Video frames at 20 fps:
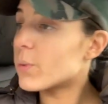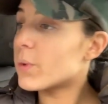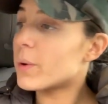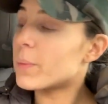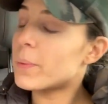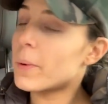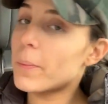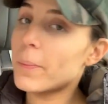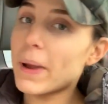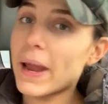we're
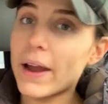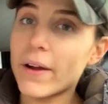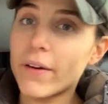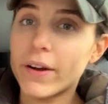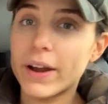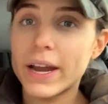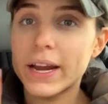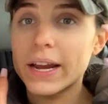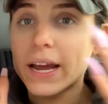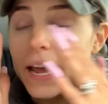
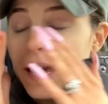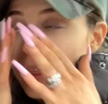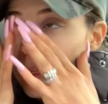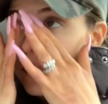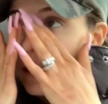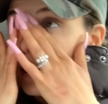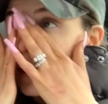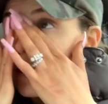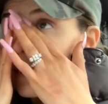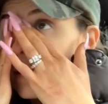preparing, I
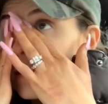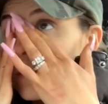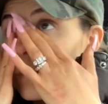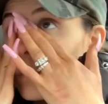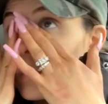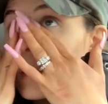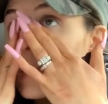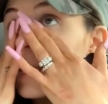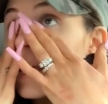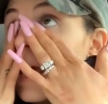think this
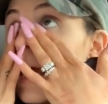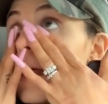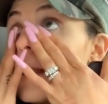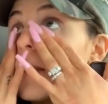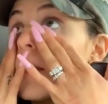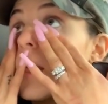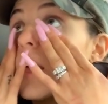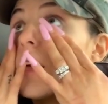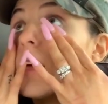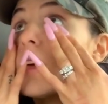weekend,